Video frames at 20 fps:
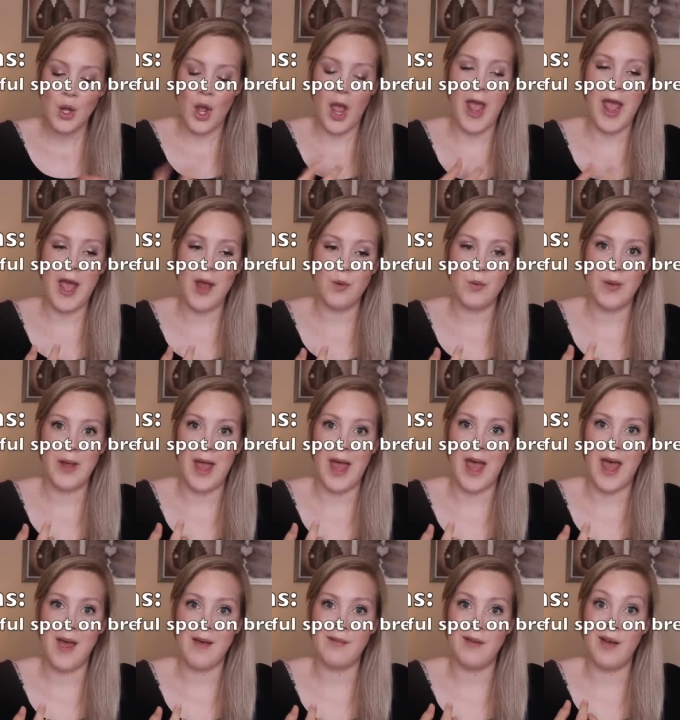and we
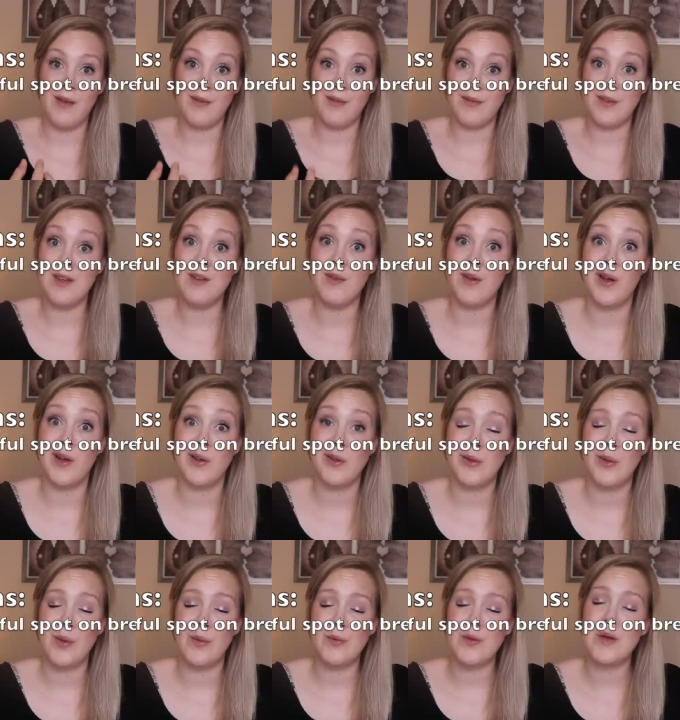have a fever.
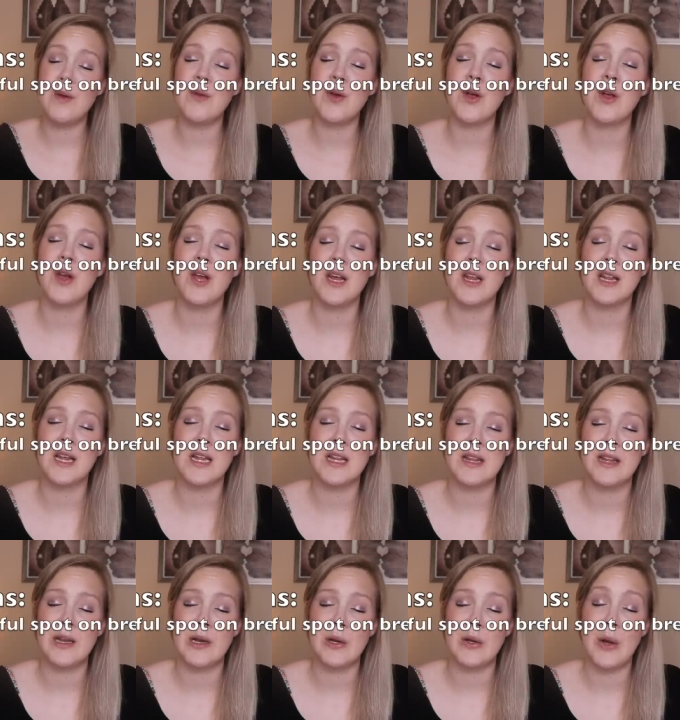So fever is
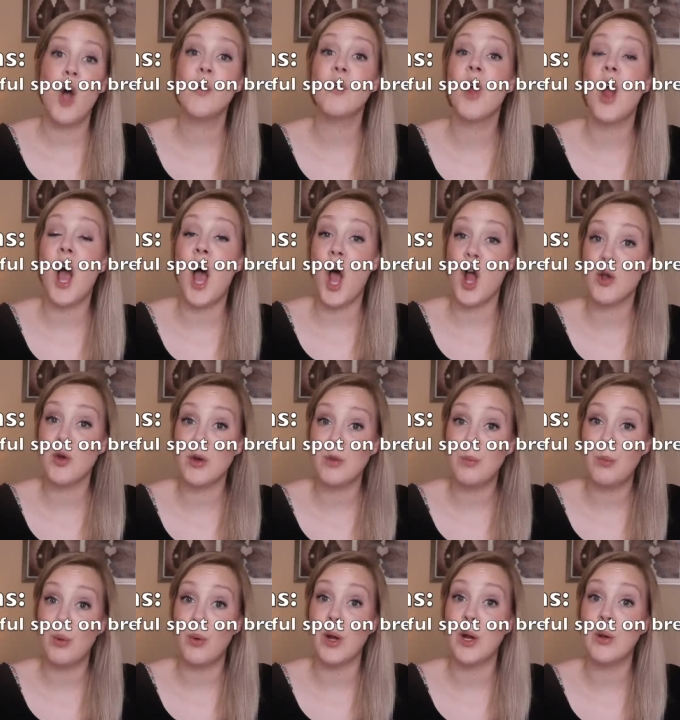considered over
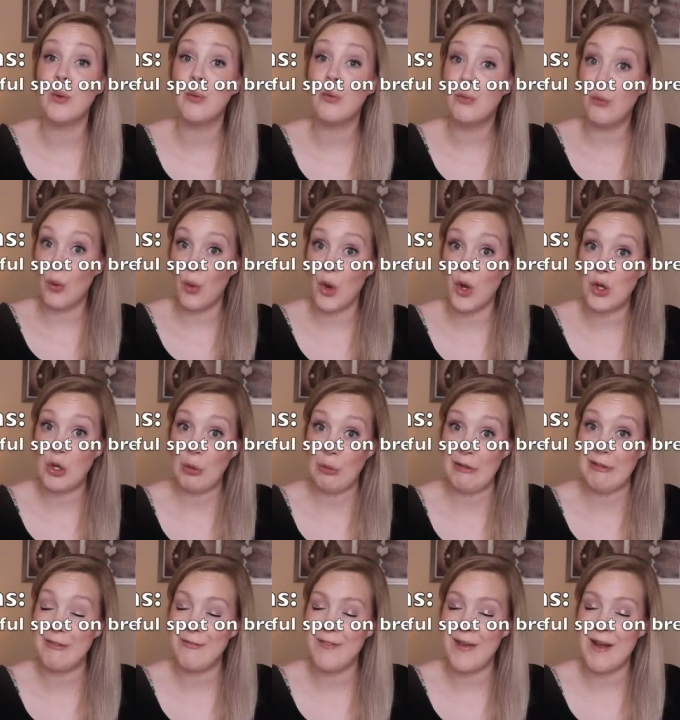100.4
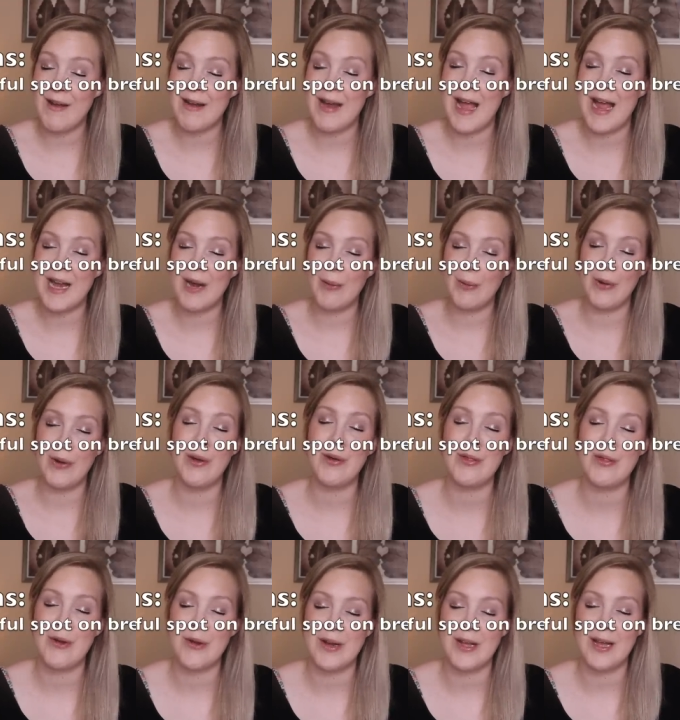degrees Fahrenheit or
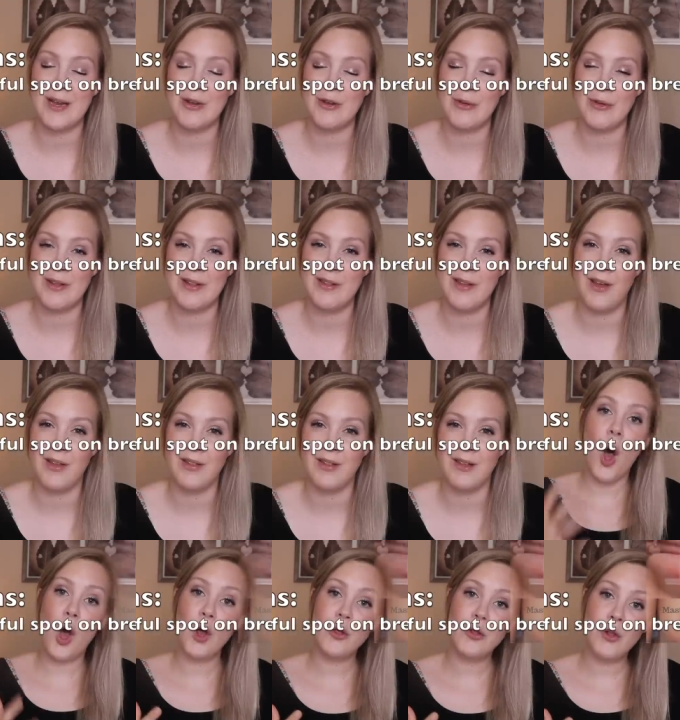38 degrees
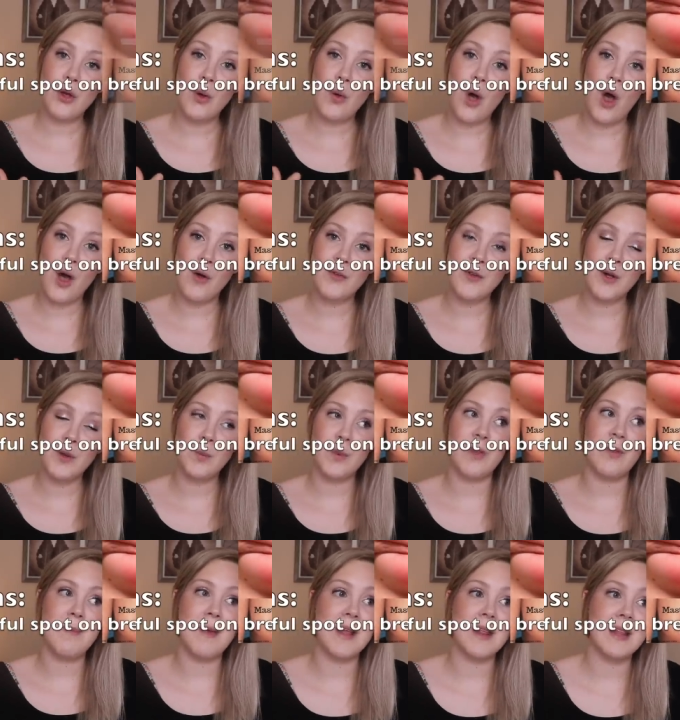Celsius. Also often
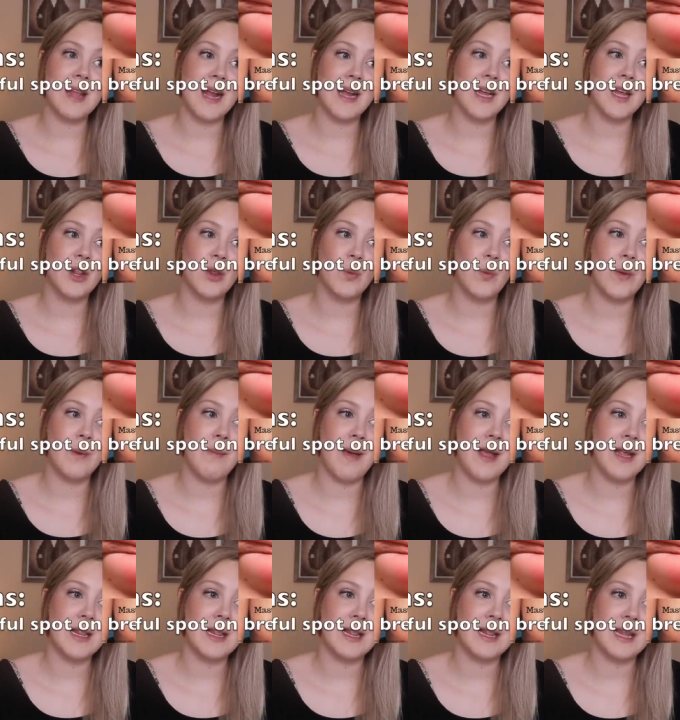with mastitis we
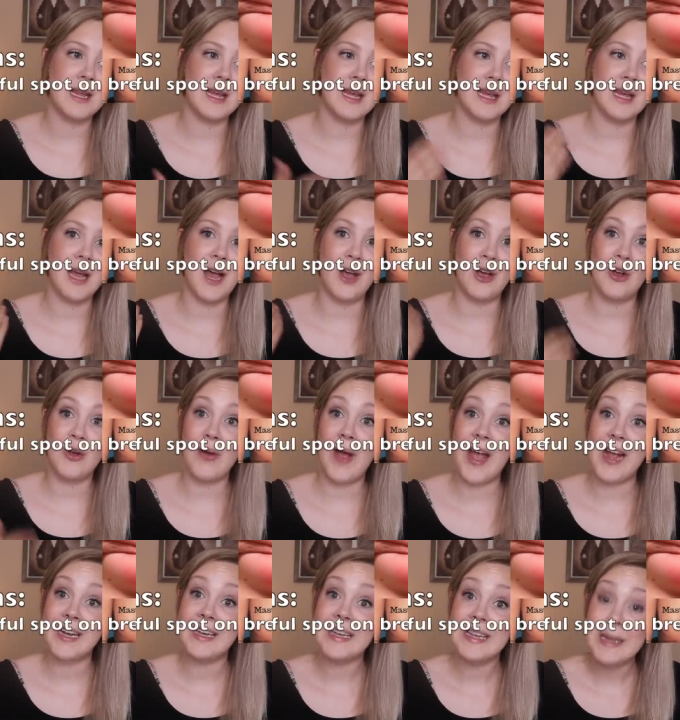might see a
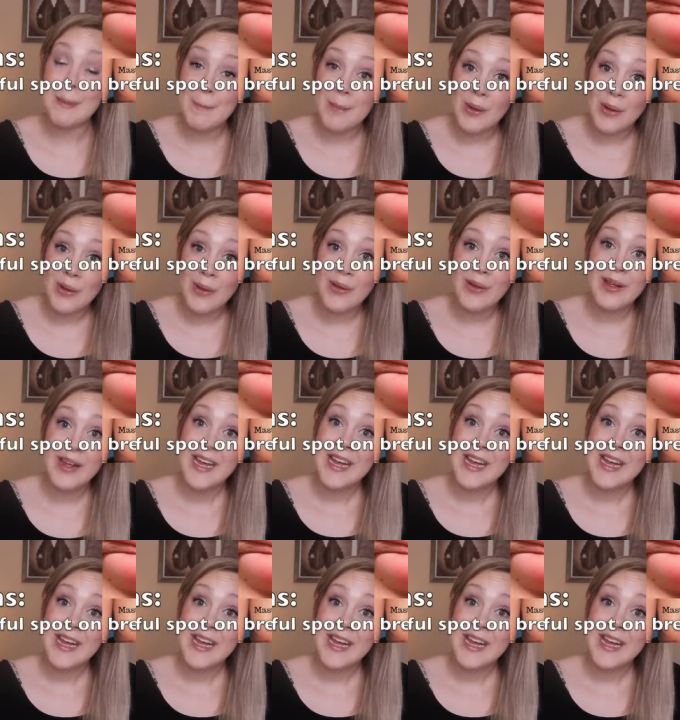cracked nipple